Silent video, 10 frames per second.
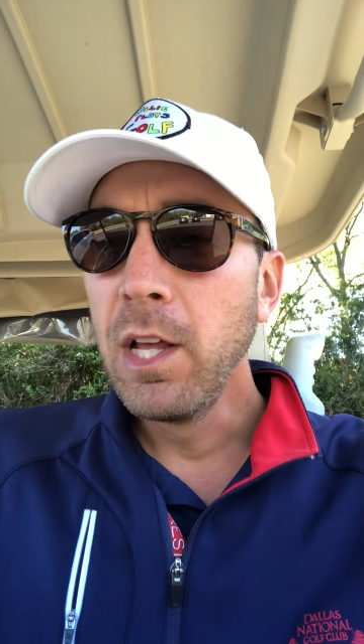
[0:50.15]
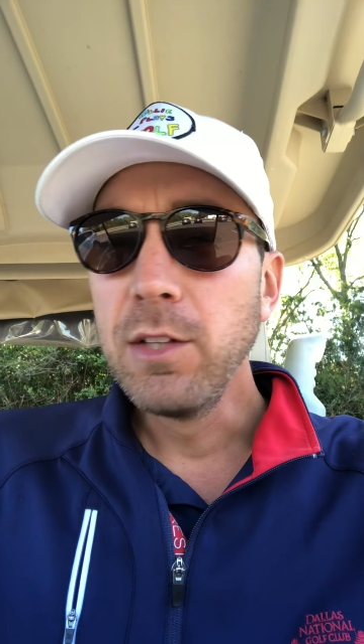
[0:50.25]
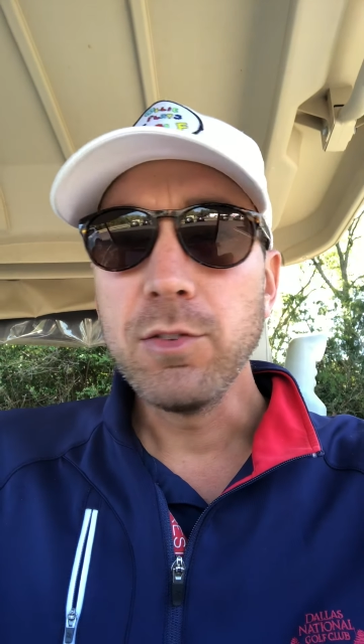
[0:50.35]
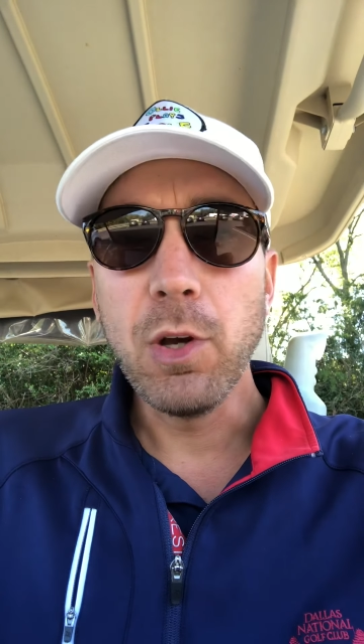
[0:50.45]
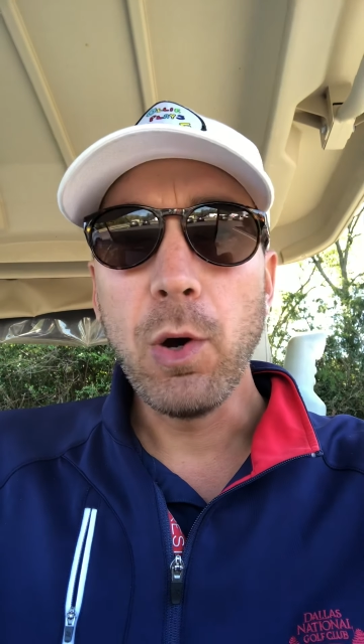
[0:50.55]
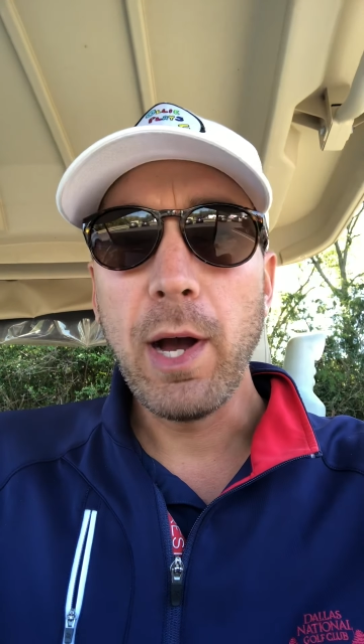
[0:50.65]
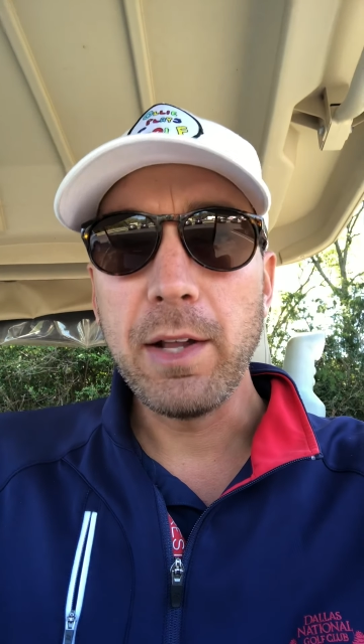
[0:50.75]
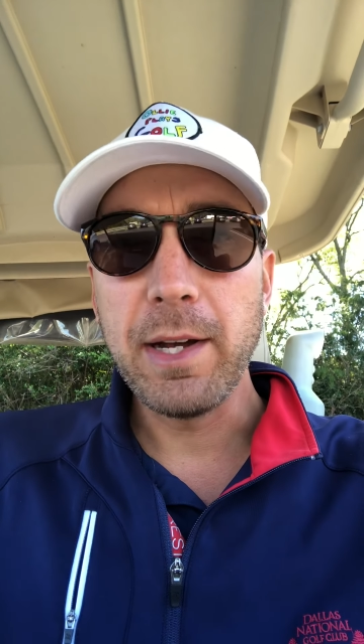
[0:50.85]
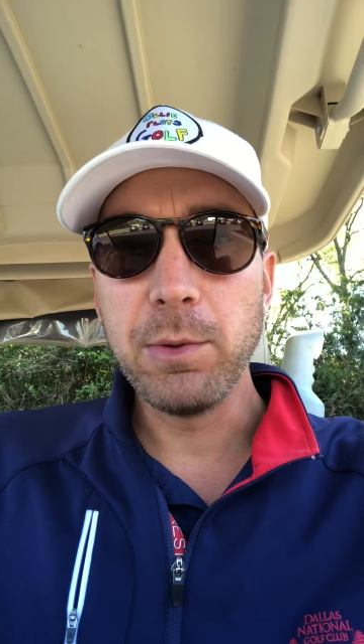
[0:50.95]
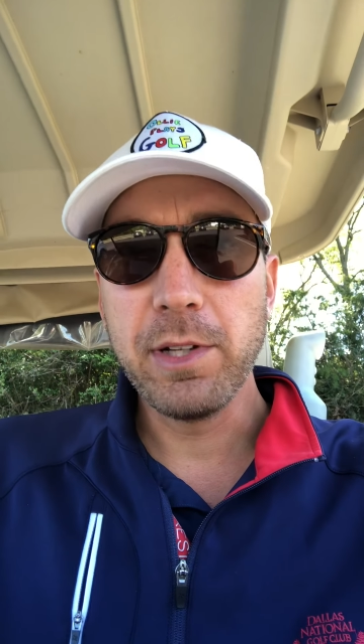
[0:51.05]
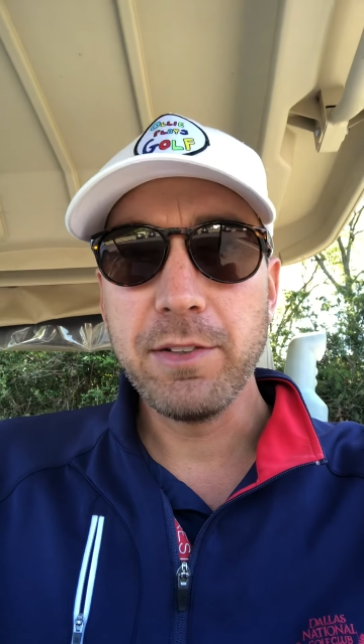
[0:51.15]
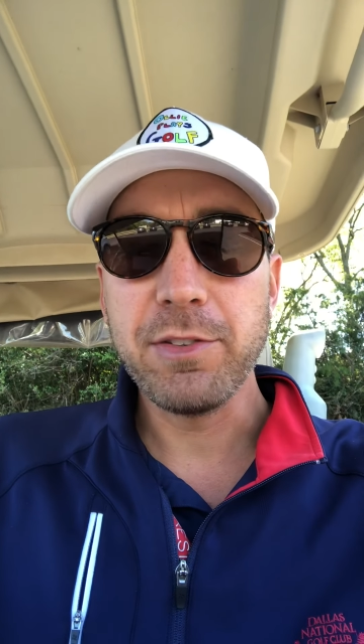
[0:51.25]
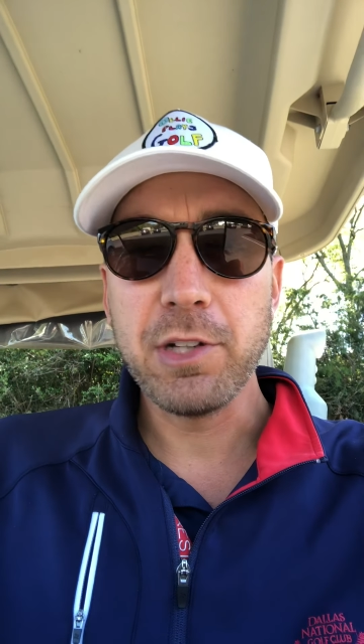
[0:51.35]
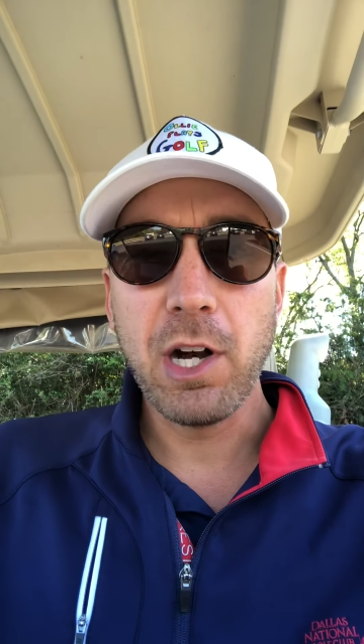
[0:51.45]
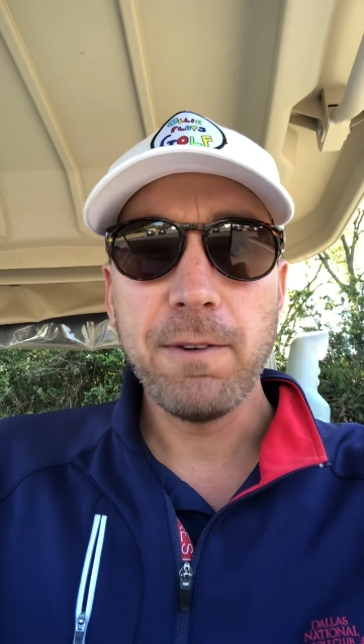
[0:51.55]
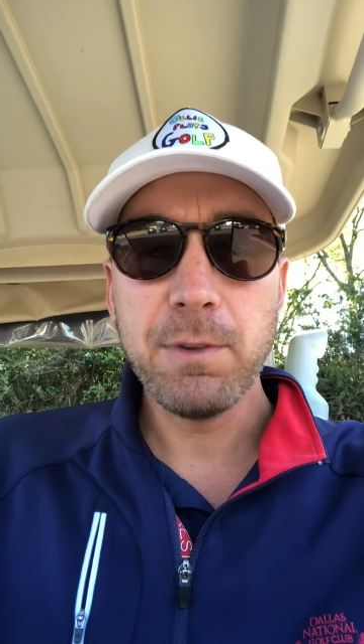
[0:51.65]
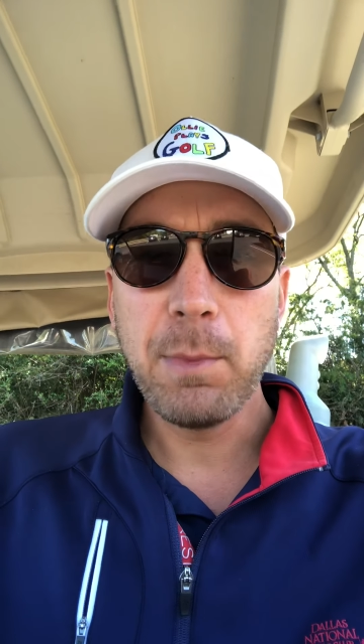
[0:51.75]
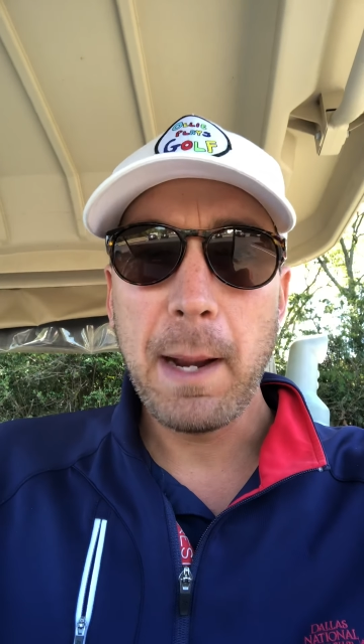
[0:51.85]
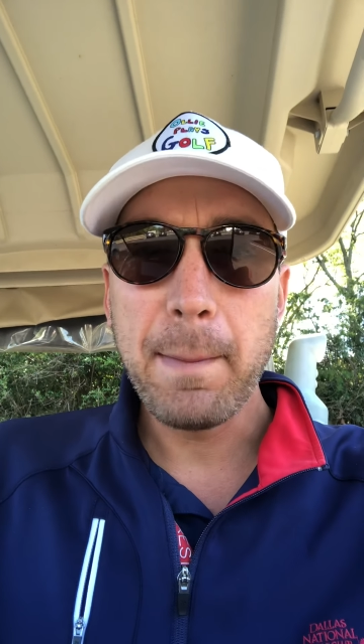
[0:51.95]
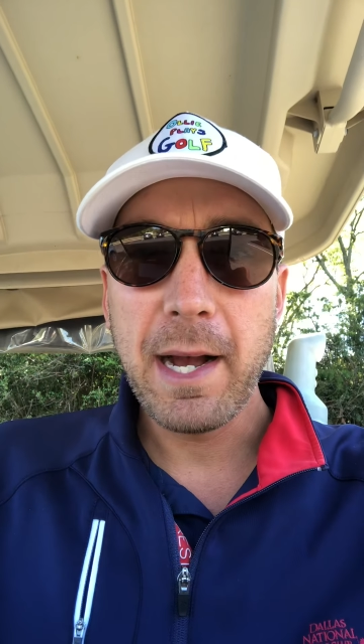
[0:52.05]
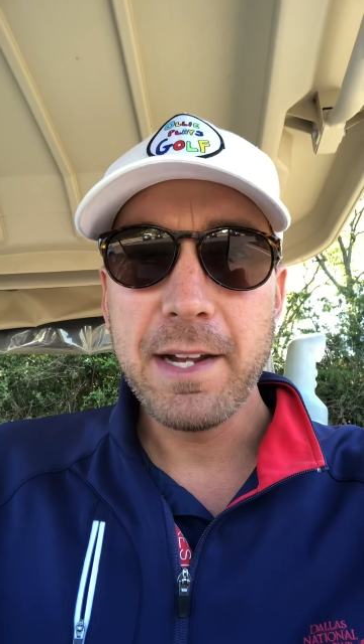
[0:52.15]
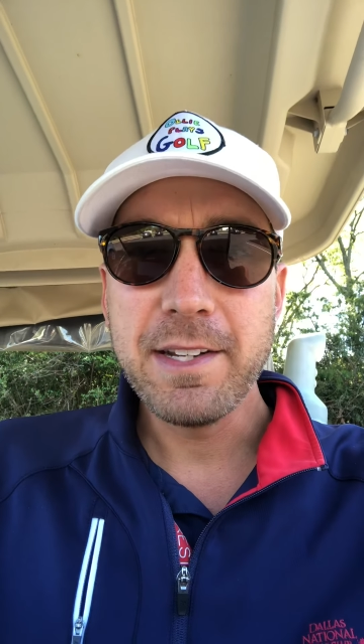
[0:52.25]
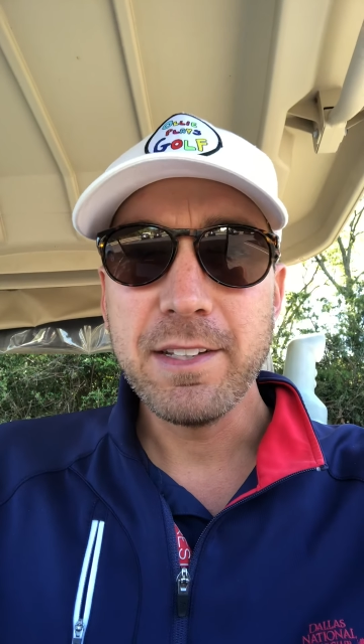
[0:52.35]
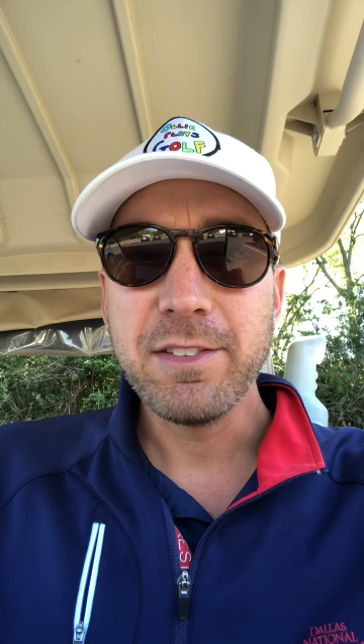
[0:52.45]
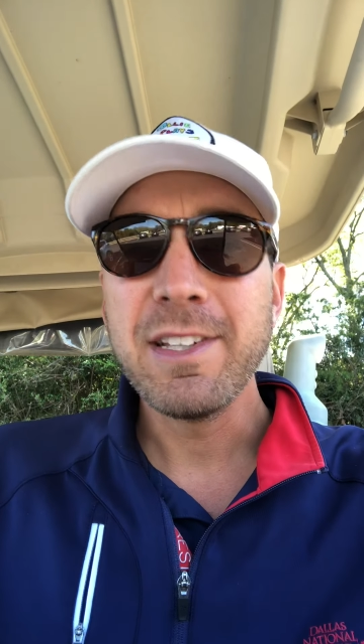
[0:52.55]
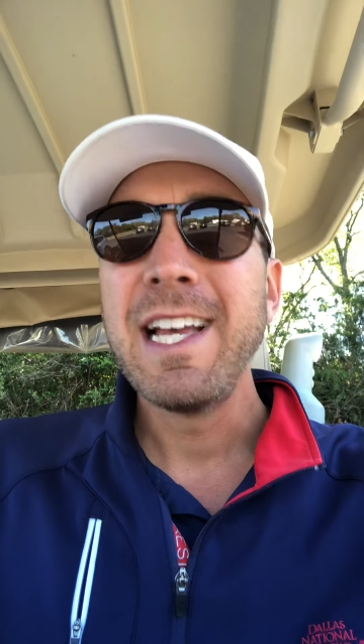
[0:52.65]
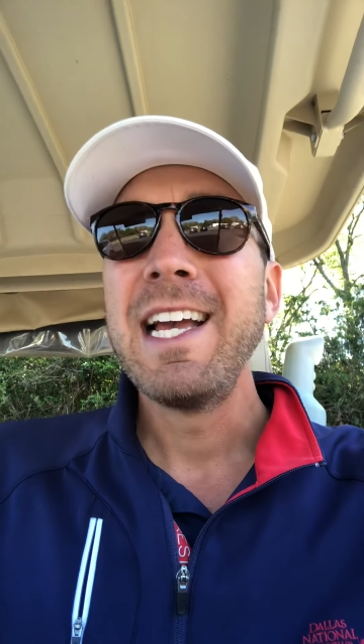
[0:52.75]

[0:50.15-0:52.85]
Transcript: So how that relates to golf in my mind is